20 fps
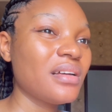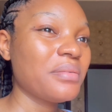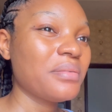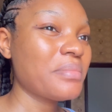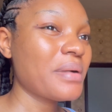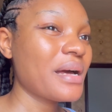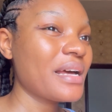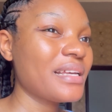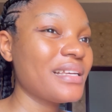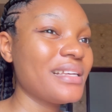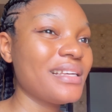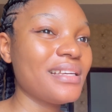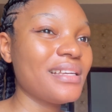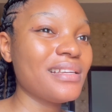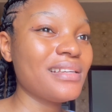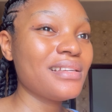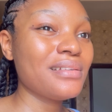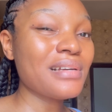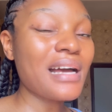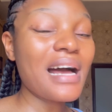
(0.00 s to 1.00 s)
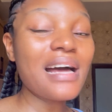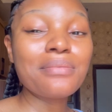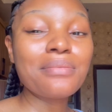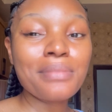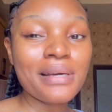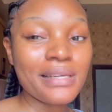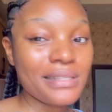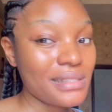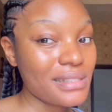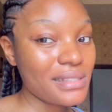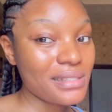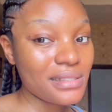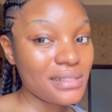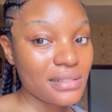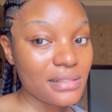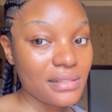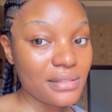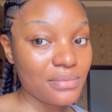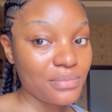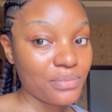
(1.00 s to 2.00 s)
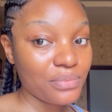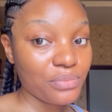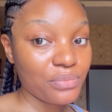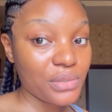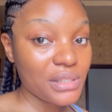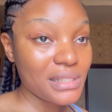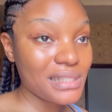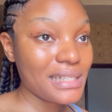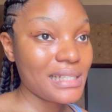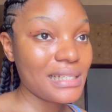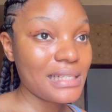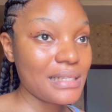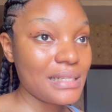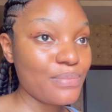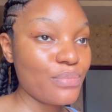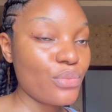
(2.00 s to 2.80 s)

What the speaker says: Maggi, add my seasoning basically.